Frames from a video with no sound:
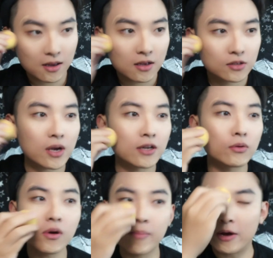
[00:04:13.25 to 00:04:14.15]
So I don't
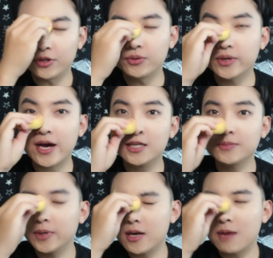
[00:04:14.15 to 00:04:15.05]
know about you guys,
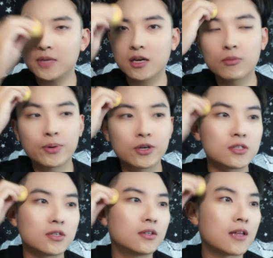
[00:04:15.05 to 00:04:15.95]
but I'm the kind of
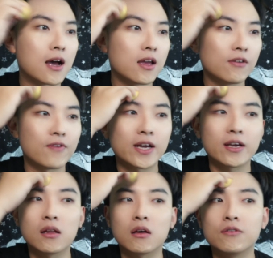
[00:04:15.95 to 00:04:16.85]
person that if I
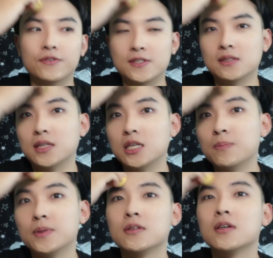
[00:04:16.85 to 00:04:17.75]
get a lot of sleep,
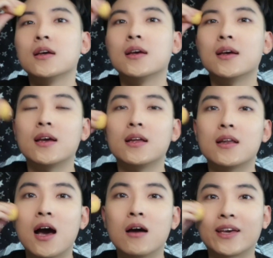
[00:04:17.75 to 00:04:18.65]
and
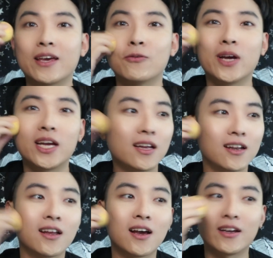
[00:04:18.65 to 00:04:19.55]
I'll gain weight.
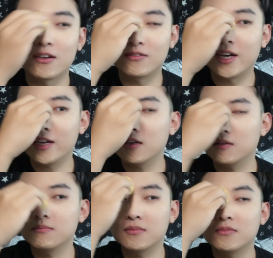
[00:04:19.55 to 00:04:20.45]
I know, right?
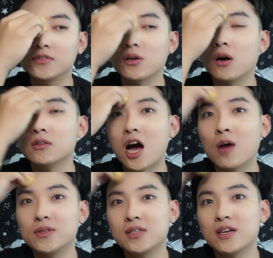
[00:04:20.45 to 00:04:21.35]
So on the
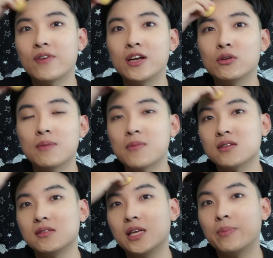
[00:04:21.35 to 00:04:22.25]
opposite, if I'm not
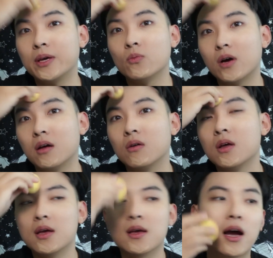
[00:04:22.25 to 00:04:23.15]
sleeping well,
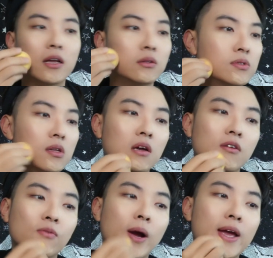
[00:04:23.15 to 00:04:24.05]
I lose a lot
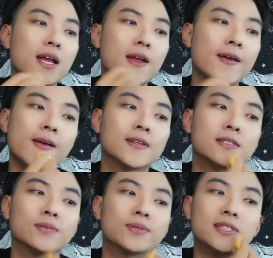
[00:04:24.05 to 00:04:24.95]
of weight.
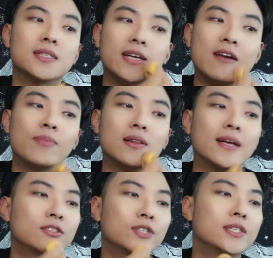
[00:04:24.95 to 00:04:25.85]
So recently I've been
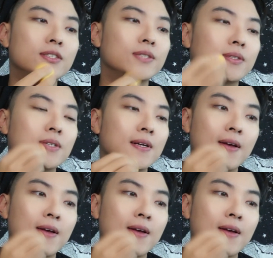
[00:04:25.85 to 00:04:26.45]
like trying to